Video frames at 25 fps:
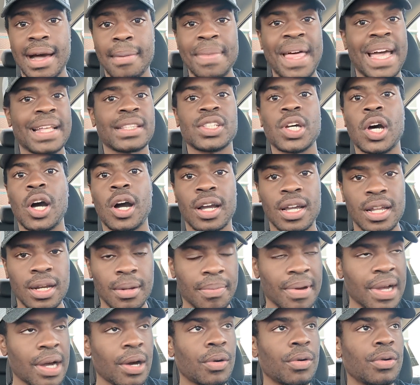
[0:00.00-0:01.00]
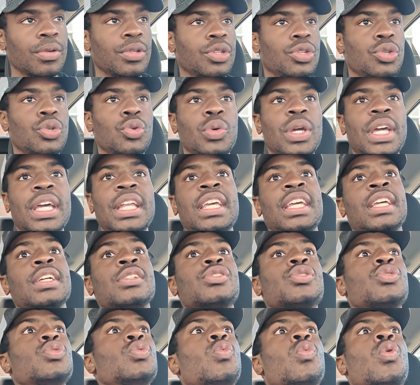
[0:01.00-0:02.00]
I'm not talking about you
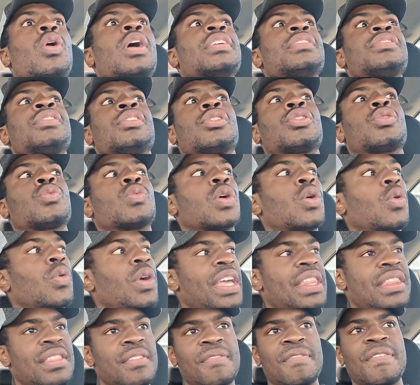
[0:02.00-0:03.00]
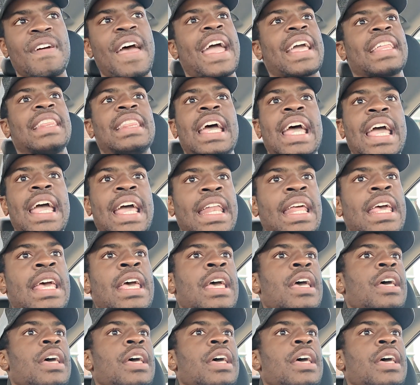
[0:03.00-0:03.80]
idiots who want to throw in the fact that